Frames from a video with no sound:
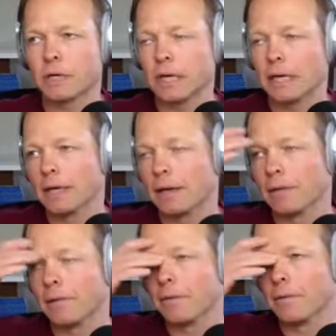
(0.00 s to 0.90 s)

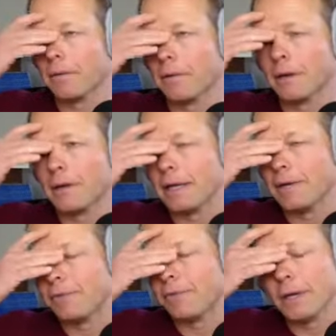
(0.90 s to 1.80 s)
Uh,
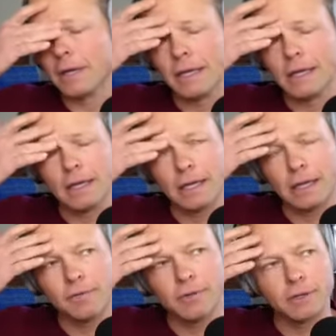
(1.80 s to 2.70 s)
if,
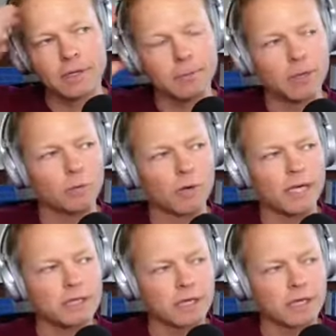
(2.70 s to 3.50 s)
if you can give me a range